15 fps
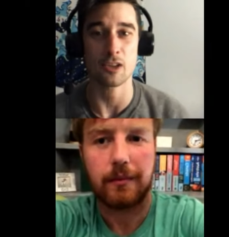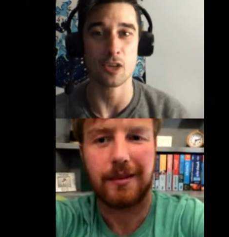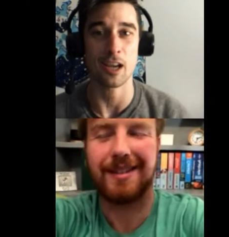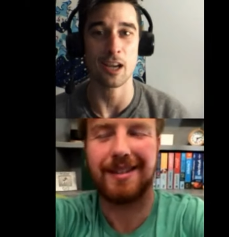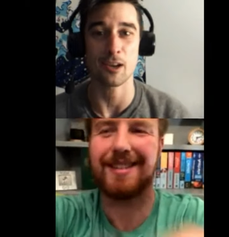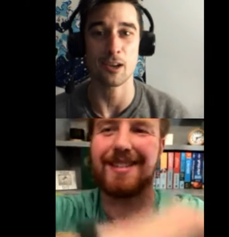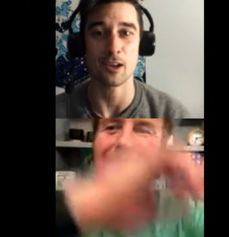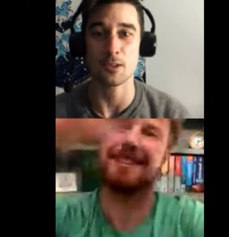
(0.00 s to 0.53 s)
Speaker 1: I
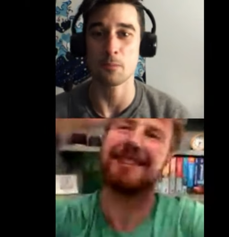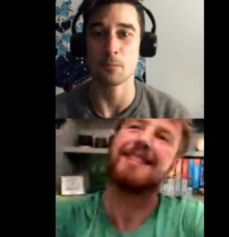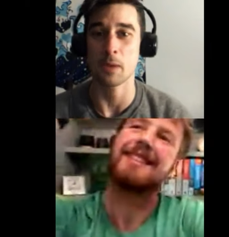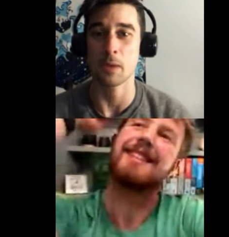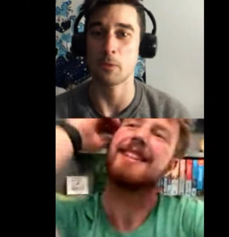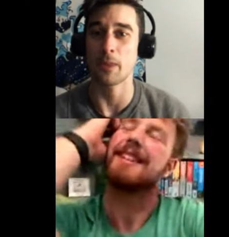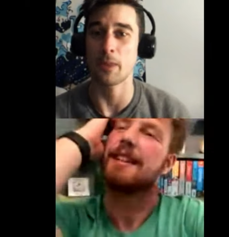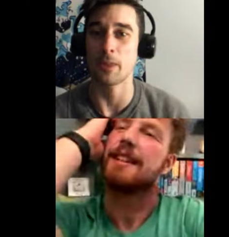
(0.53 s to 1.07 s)
know some
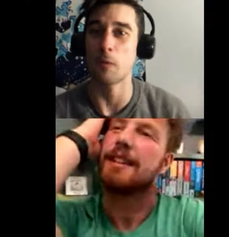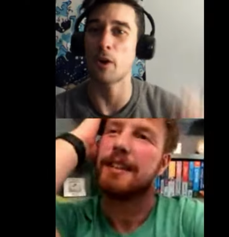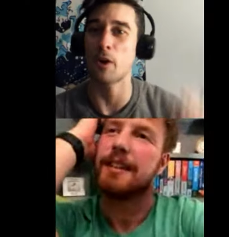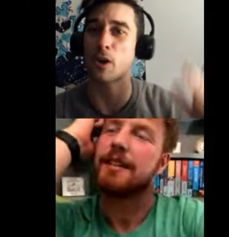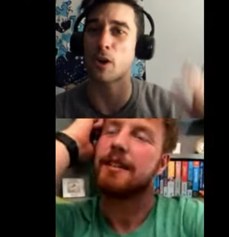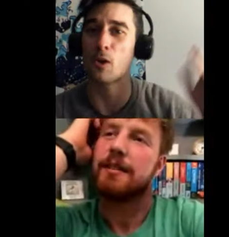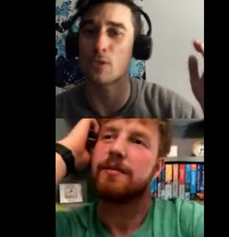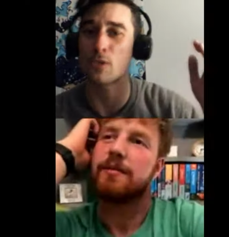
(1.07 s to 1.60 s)
people, they want to
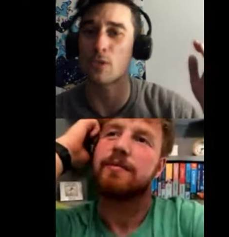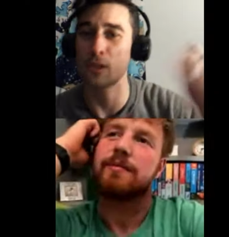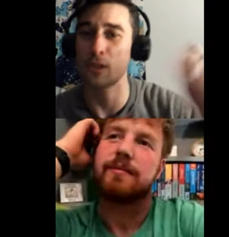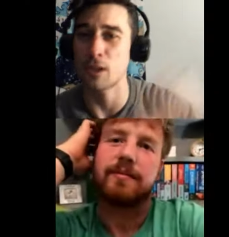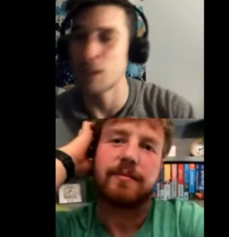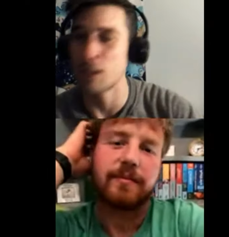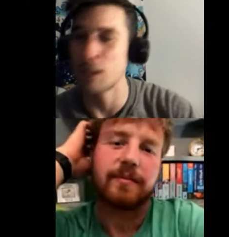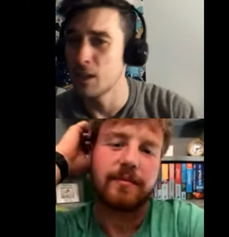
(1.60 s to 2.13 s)
go to
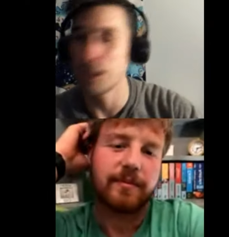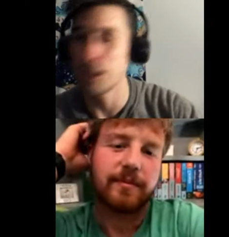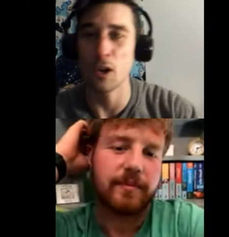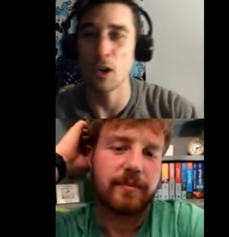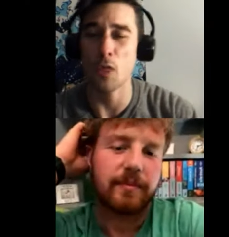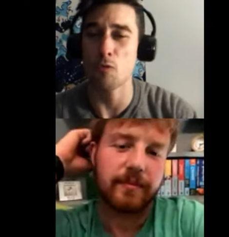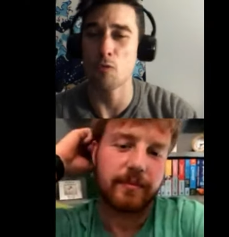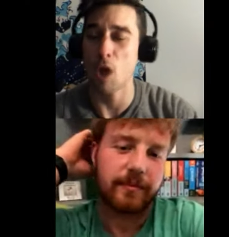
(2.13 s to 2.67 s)
the, you know,
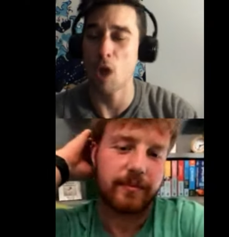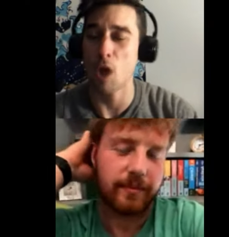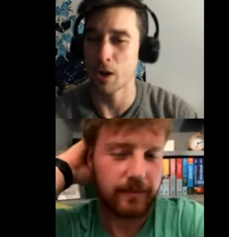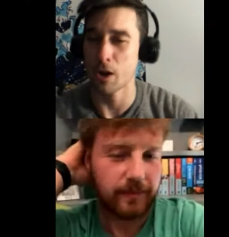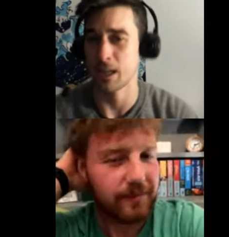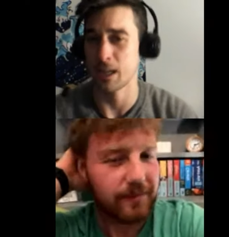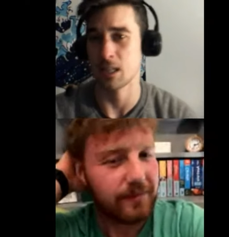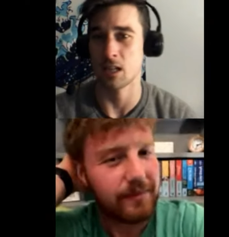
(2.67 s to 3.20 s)
the
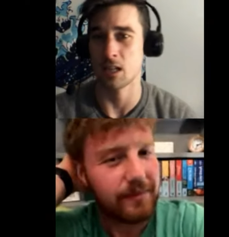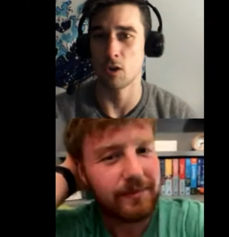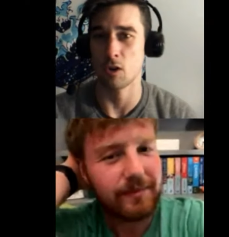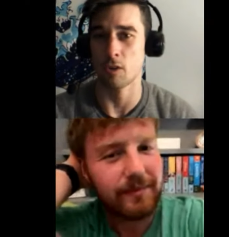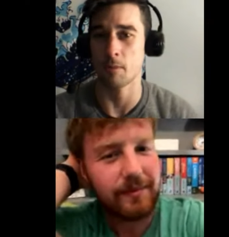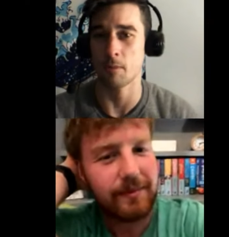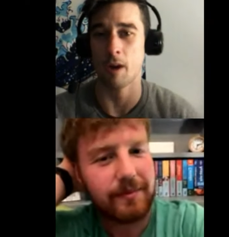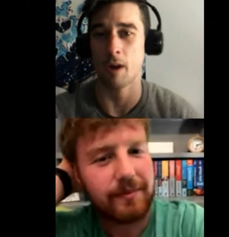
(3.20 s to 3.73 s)
Rockies in North
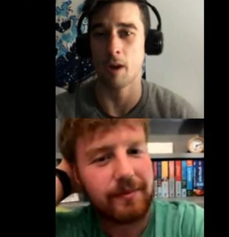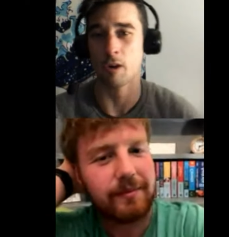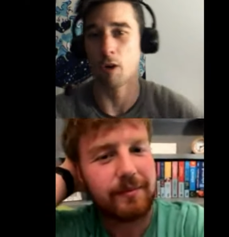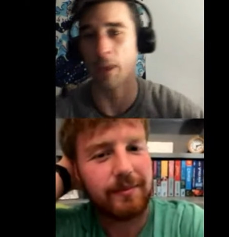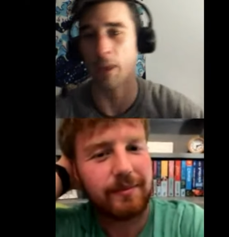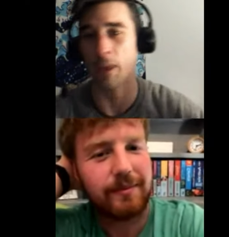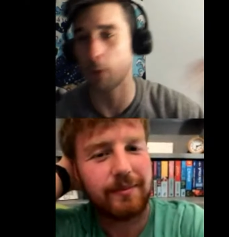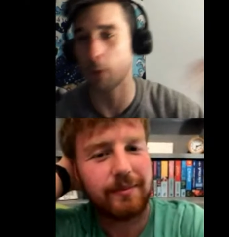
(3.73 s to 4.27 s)
America, or
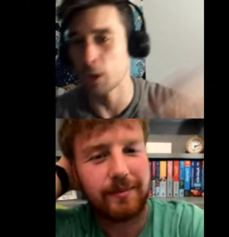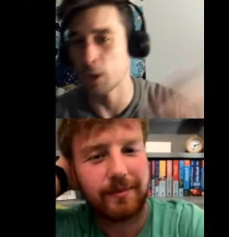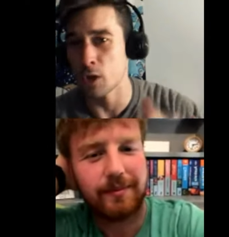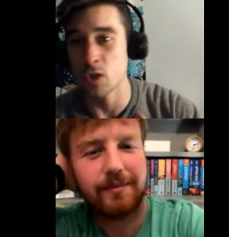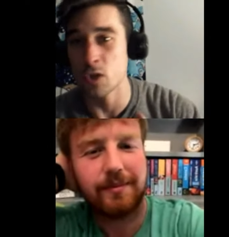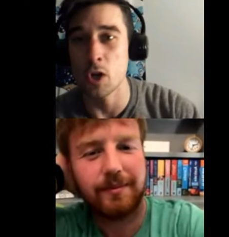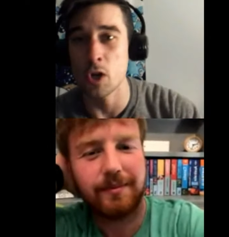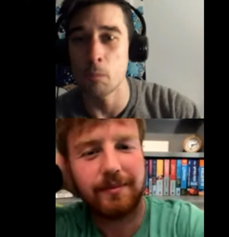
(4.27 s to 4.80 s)
they want to go
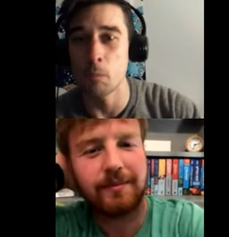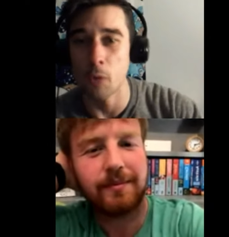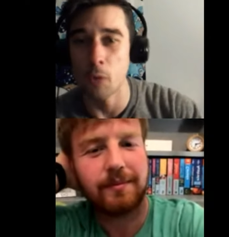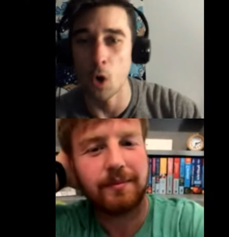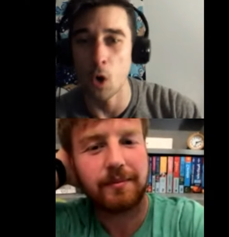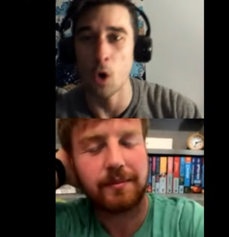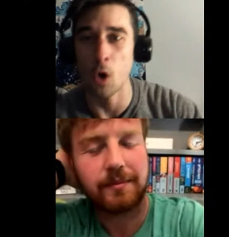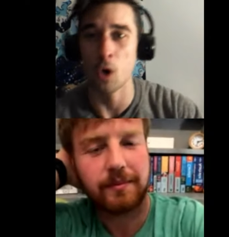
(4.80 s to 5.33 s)
to hmm.
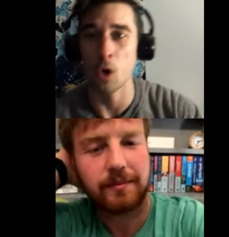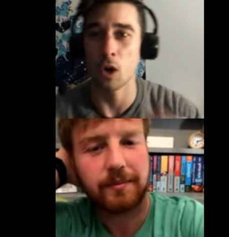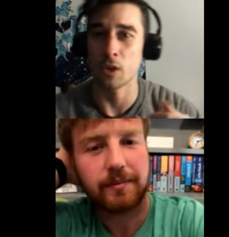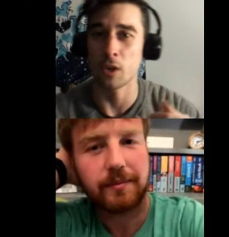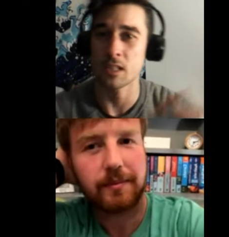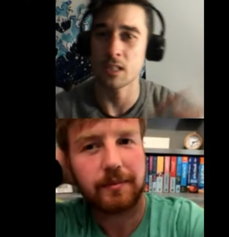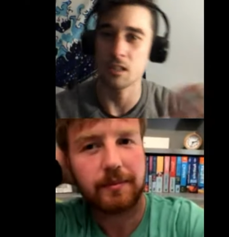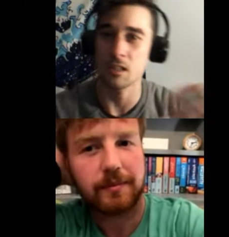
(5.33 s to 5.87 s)
Nepal mm-hmm. or,
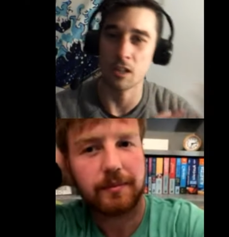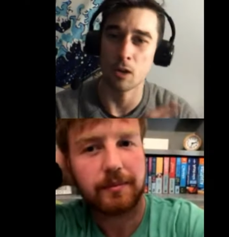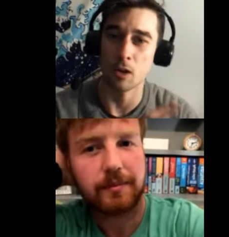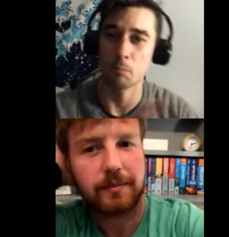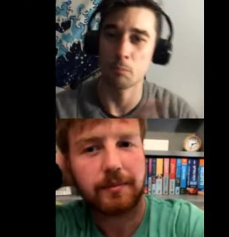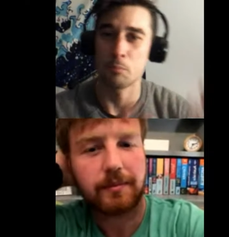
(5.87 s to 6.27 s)
you know,